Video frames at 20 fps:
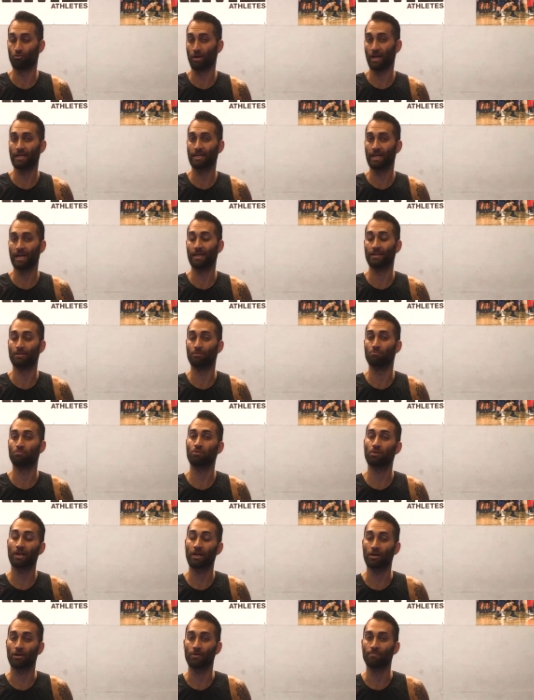right-handed
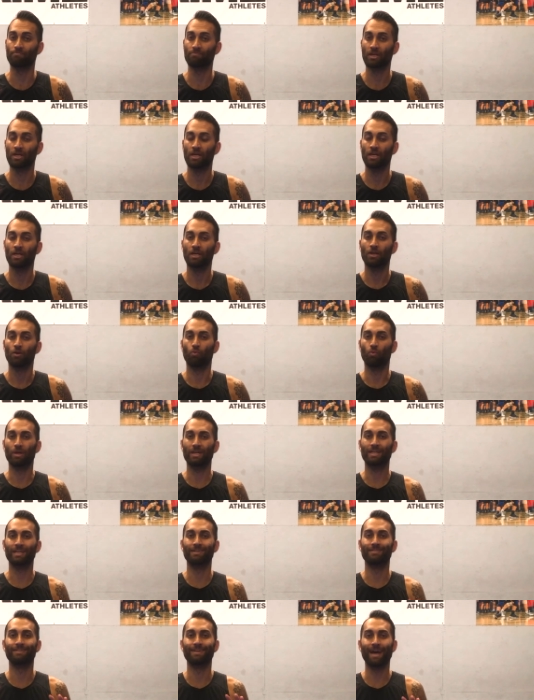player, we
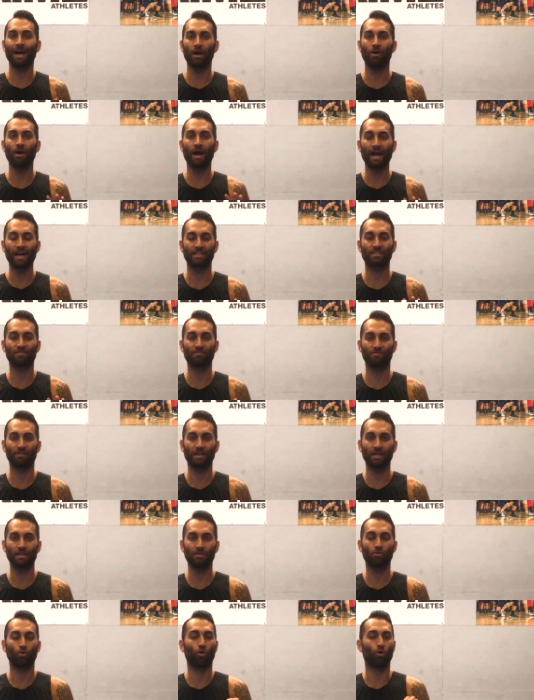can now
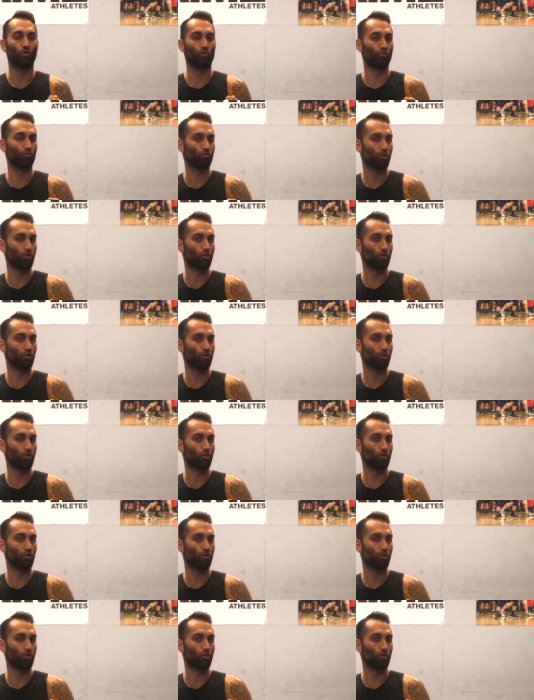activate or